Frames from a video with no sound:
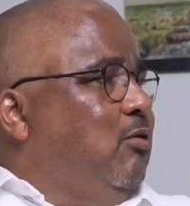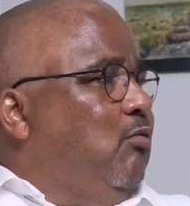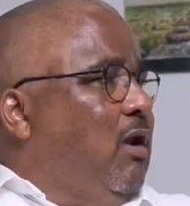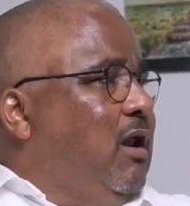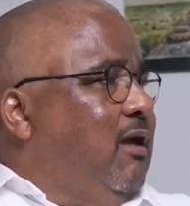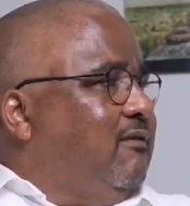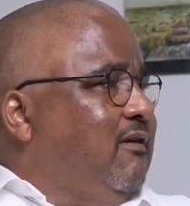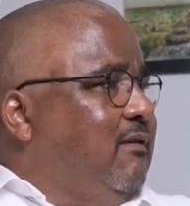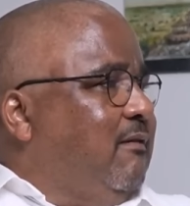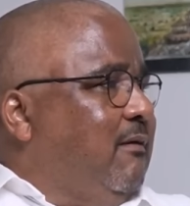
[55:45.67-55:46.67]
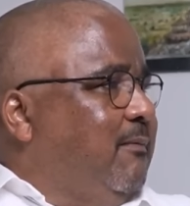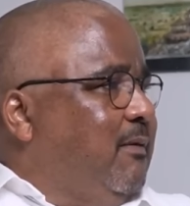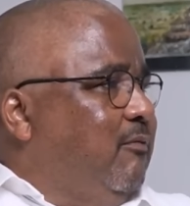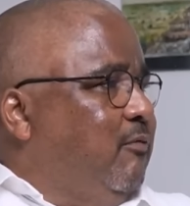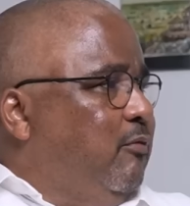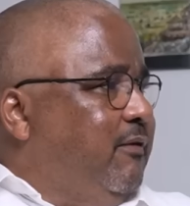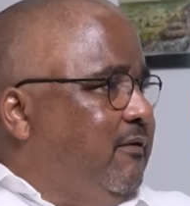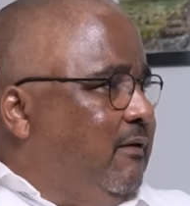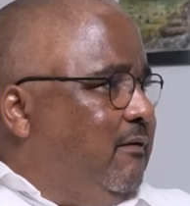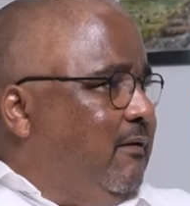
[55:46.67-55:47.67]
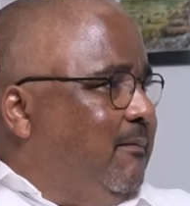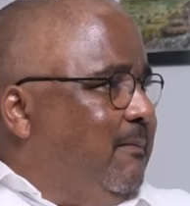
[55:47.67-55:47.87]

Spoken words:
Douala Center, in Vuri Center,